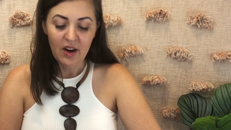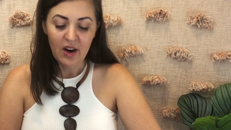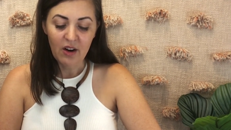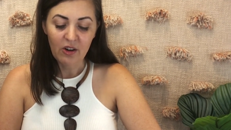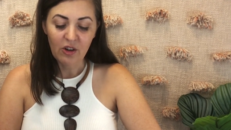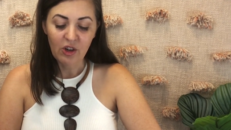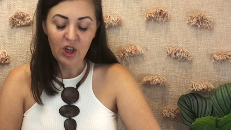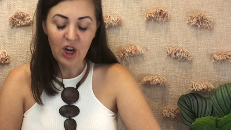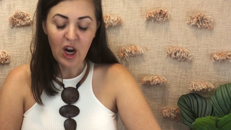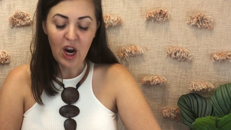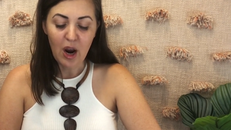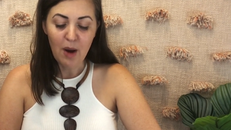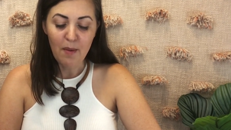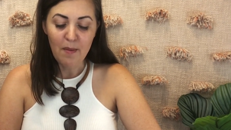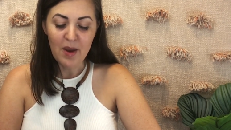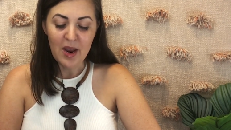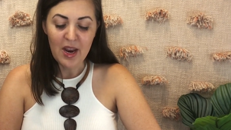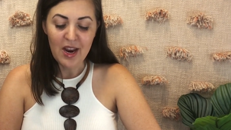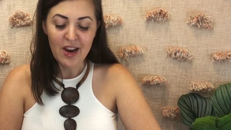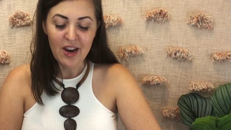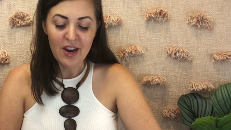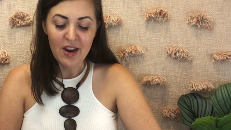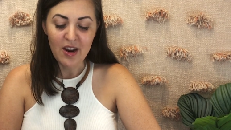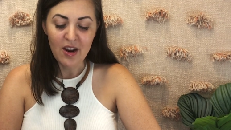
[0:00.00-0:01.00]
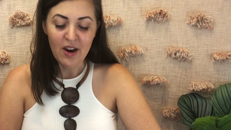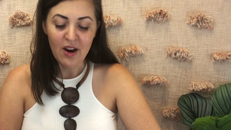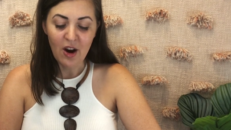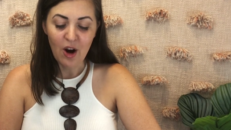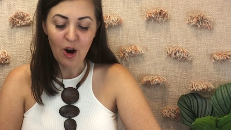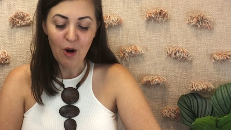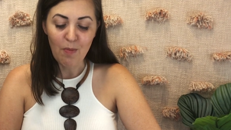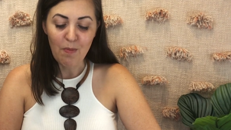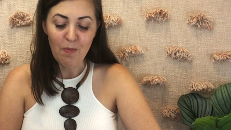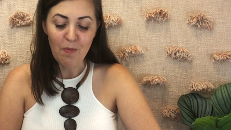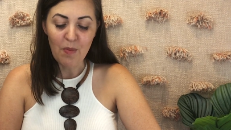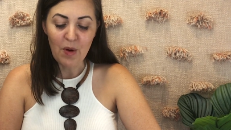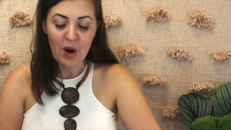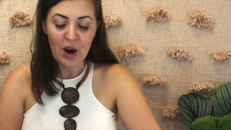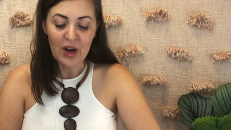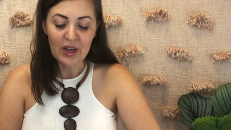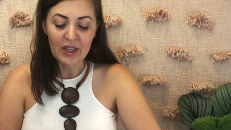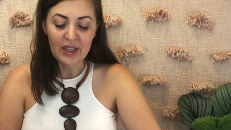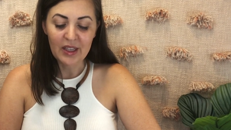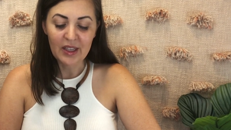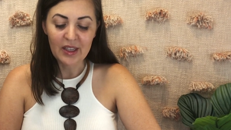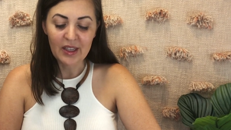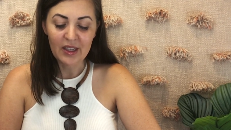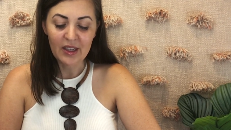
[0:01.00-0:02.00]
our tummy, our
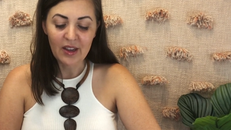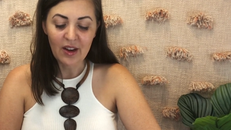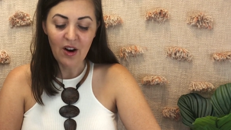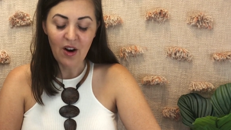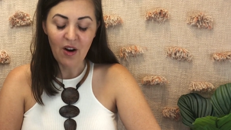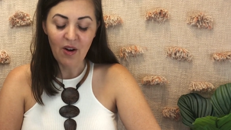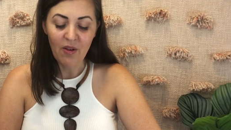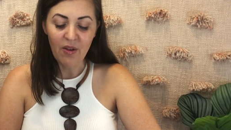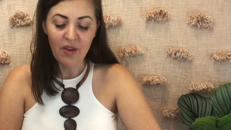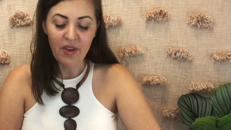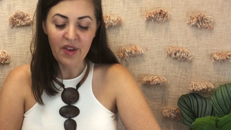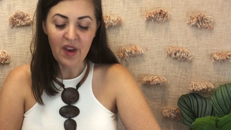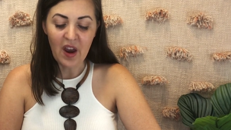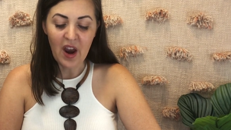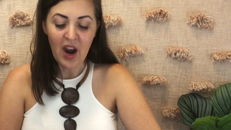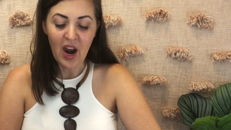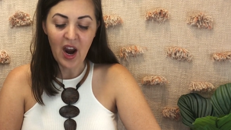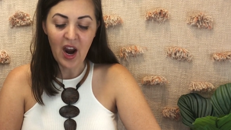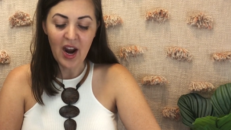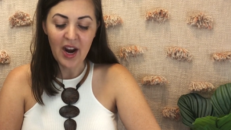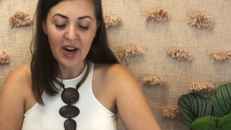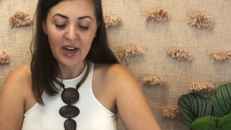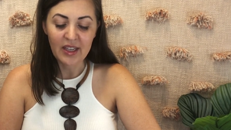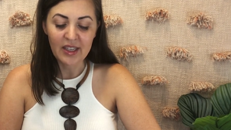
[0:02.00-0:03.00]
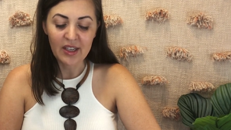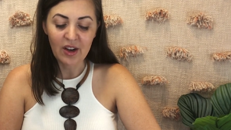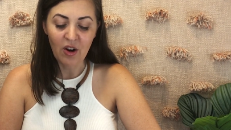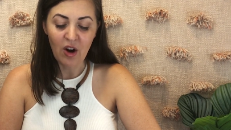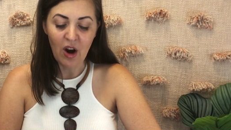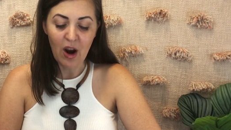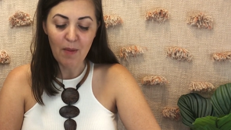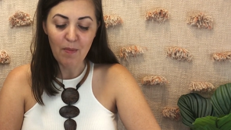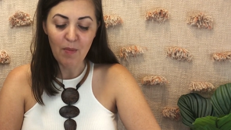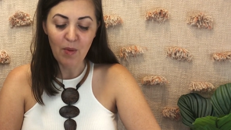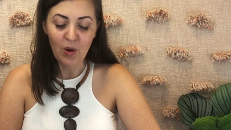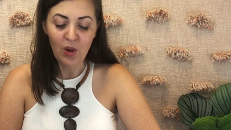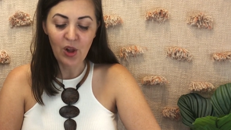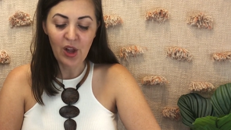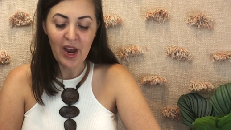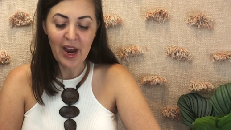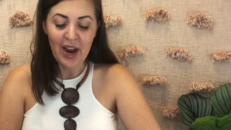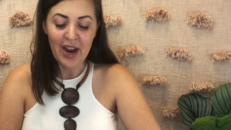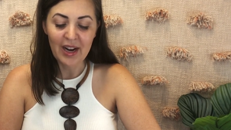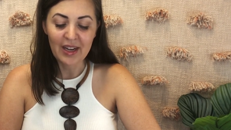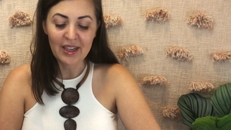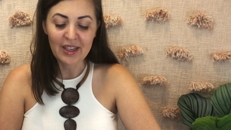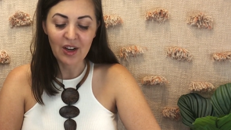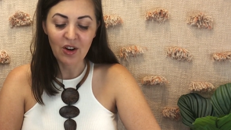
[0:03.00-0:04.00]
butts, our thighs, our upper
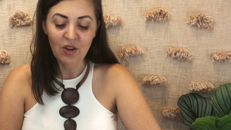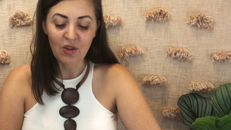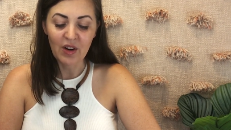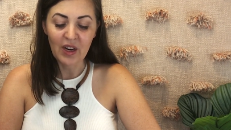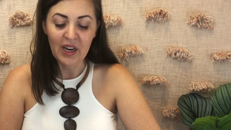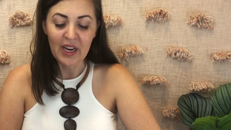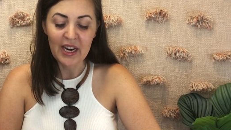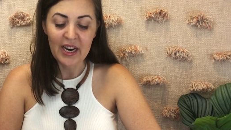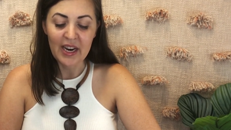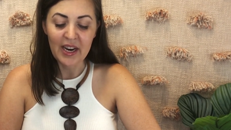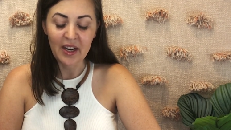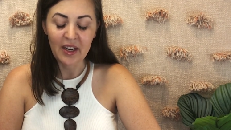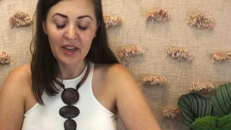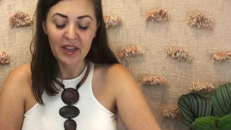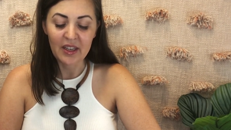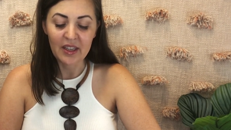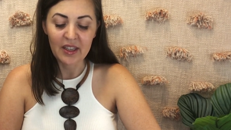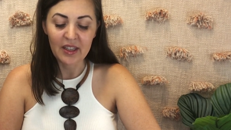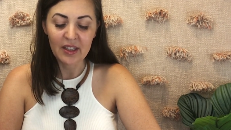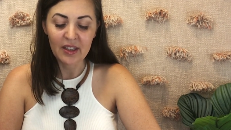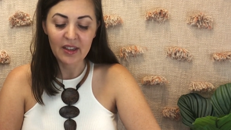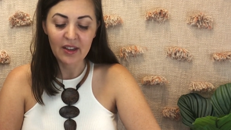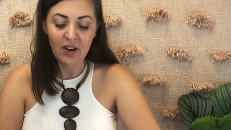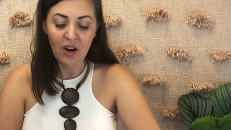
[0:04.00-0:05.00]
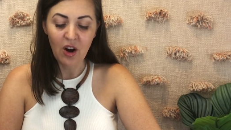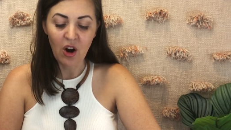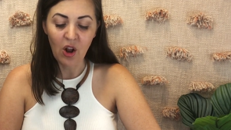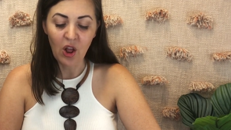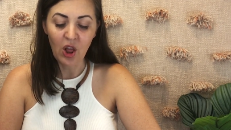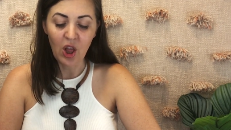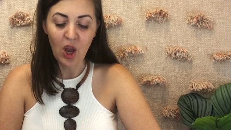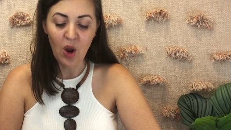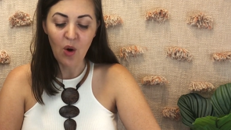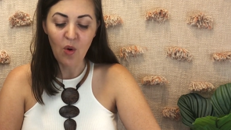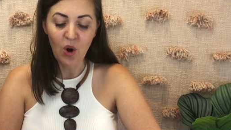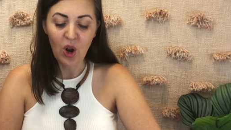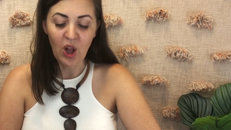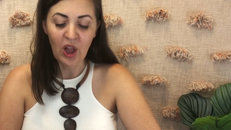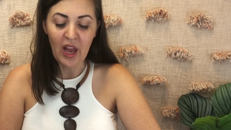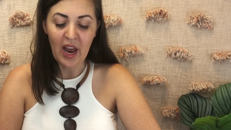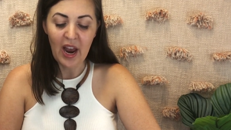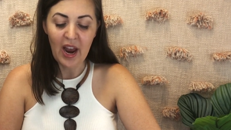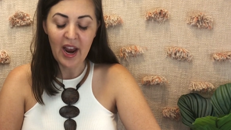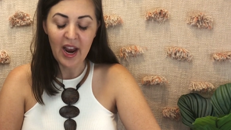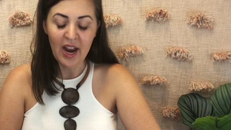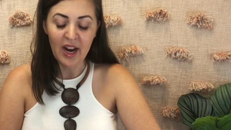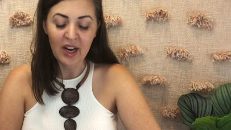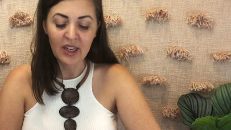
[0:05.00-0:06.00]
legs, our knees, our lower
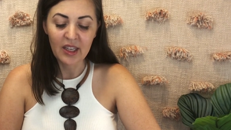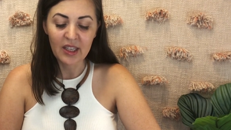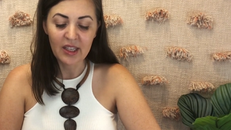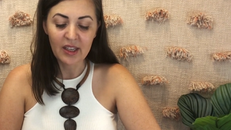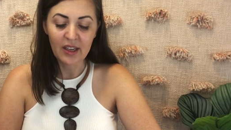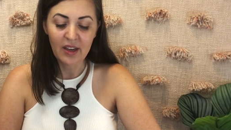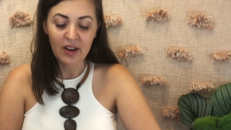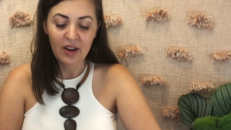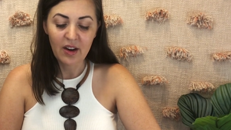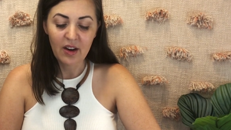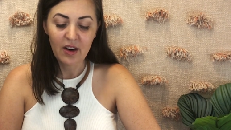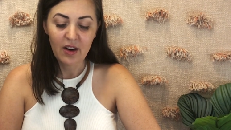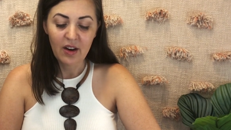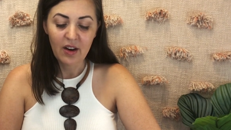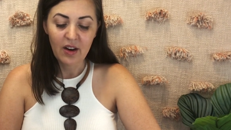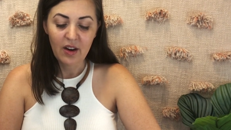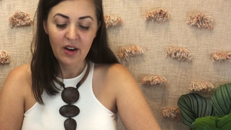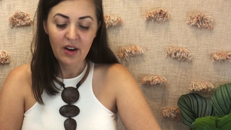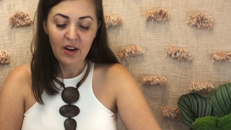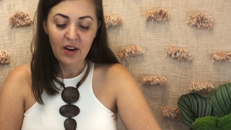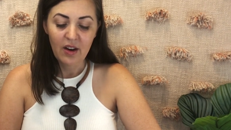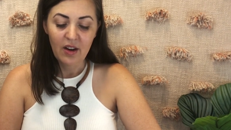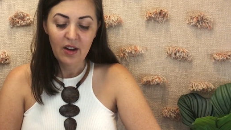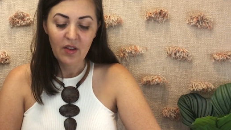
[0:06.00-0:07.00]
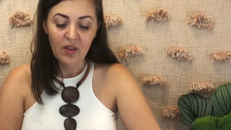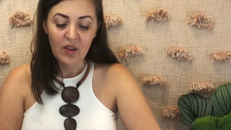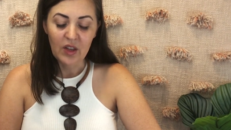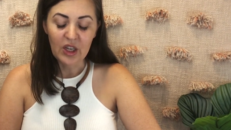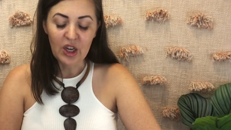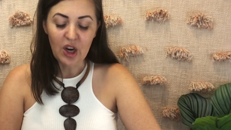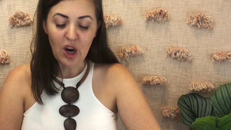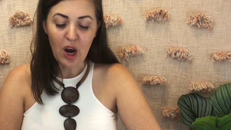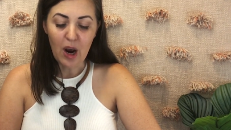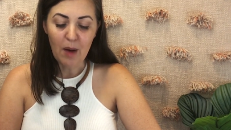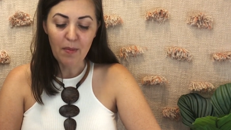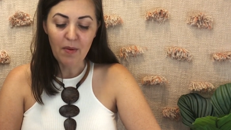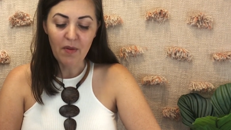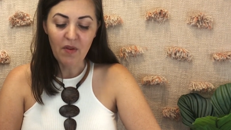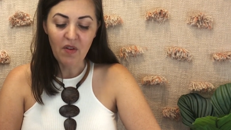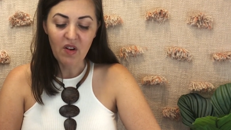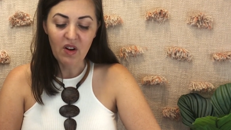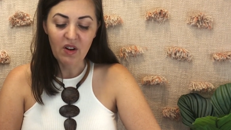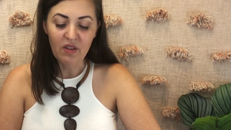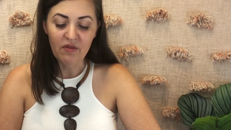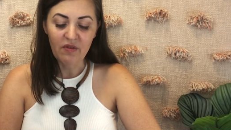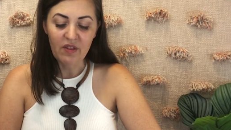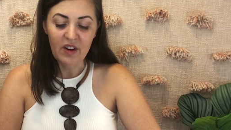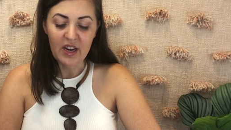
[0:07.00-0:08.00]
legs, the top of
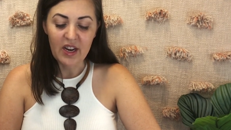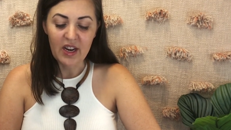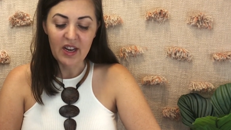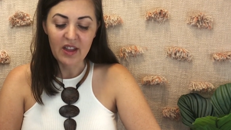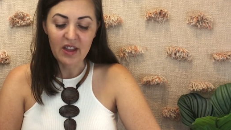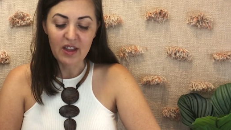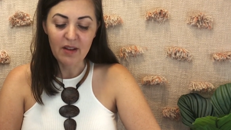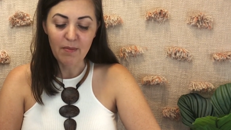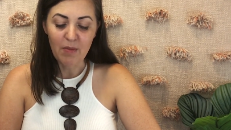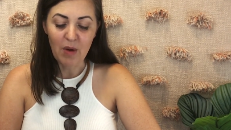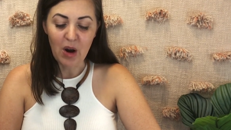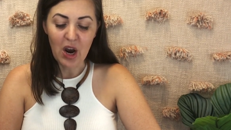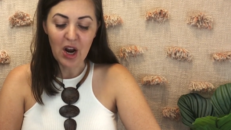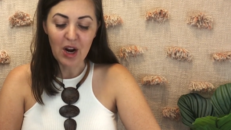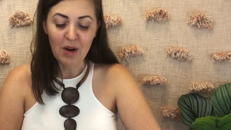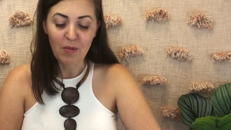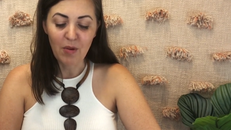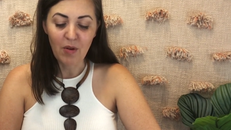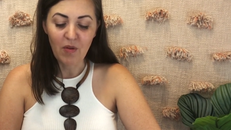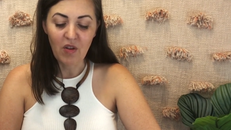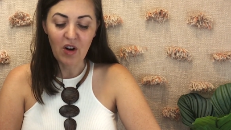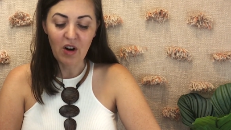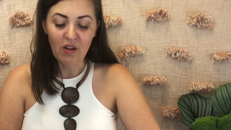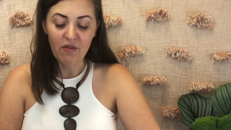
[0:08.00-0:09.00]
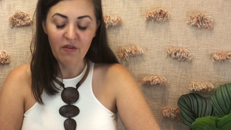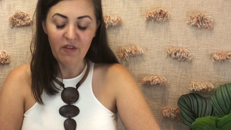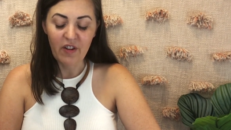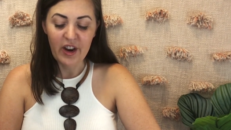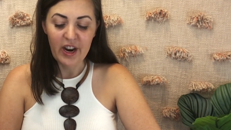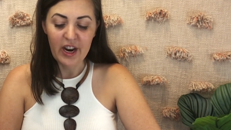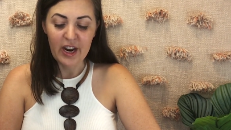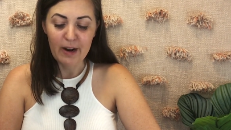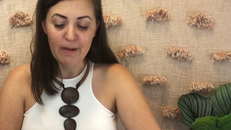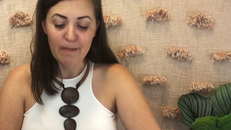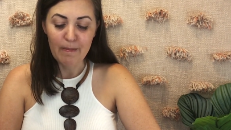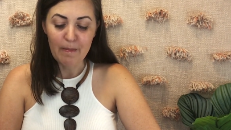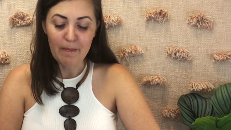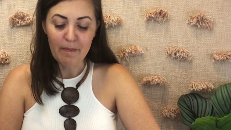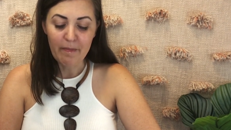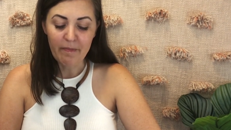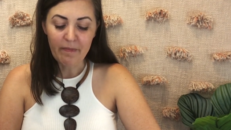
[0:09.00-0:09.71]
our feet, the bottom of our feet.